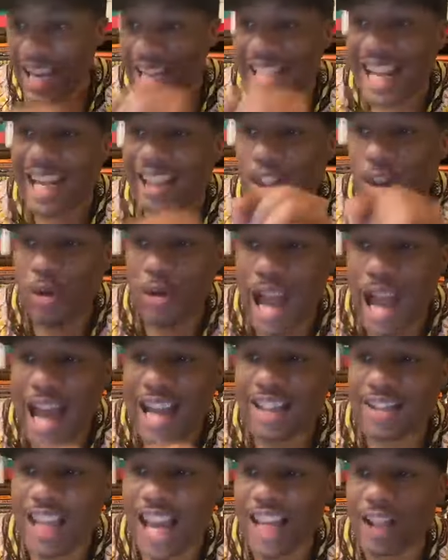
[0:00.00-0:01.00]
that the
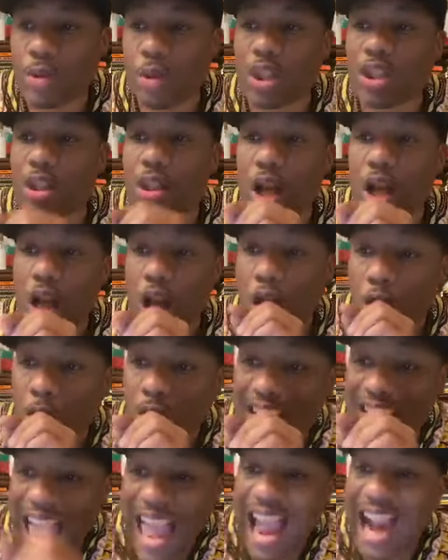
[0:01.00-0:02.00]
United States was a
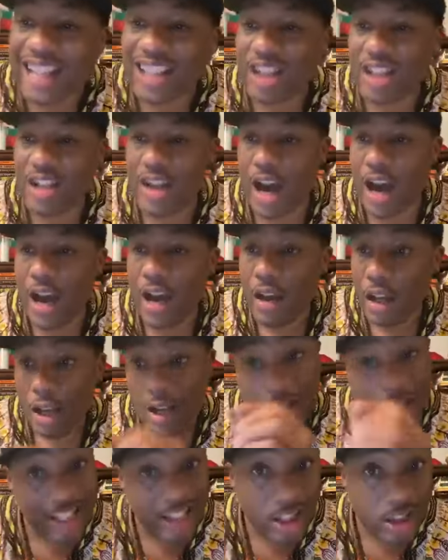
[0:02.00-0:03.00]
reactionary.
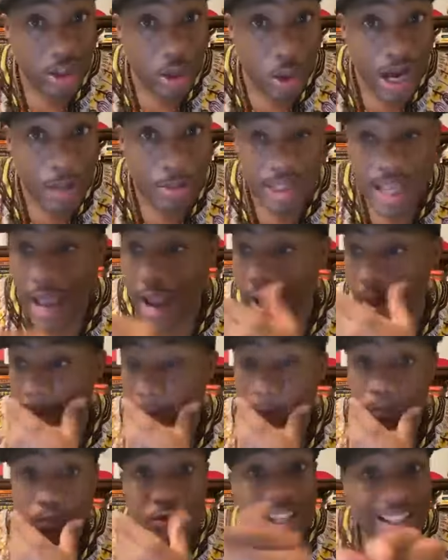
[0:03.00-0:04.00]
Listen to what I'm saying.